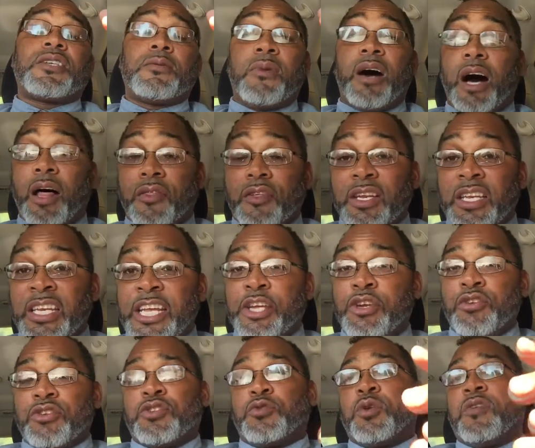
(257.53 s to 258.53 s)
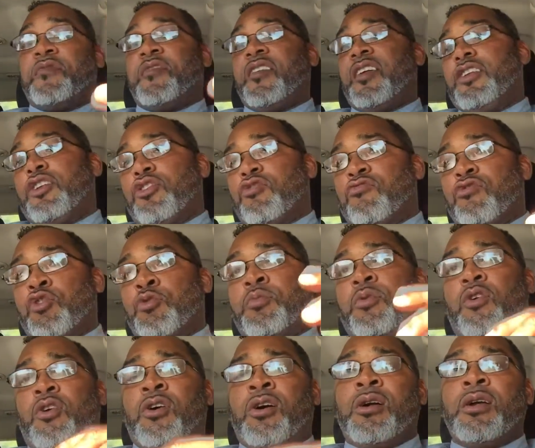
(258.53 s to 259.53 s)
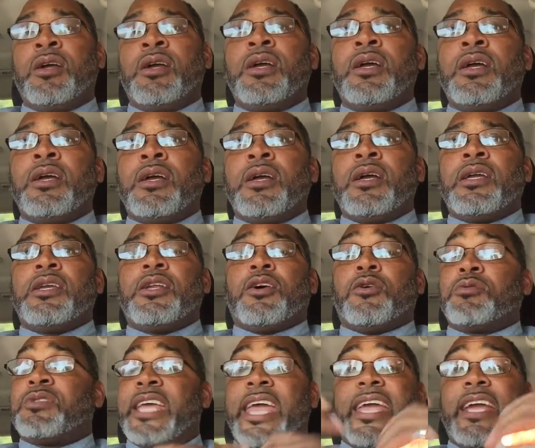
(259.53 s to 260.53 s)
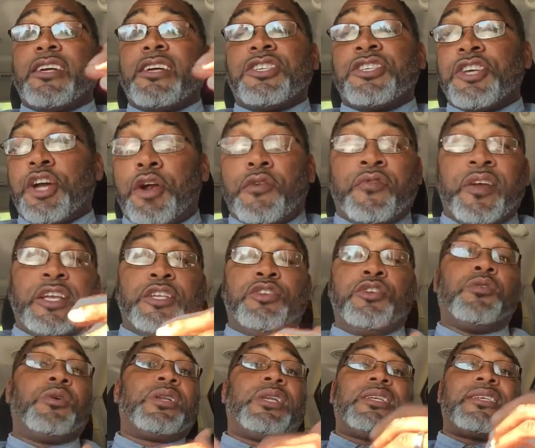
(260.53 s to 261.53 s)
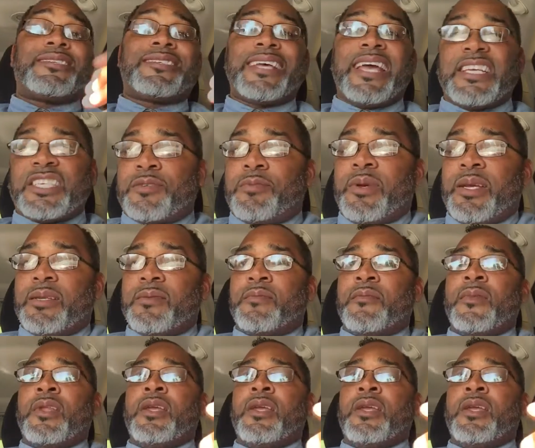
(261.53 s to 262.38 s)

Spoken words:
some other leaders within the group, or take a survey, do an assessment.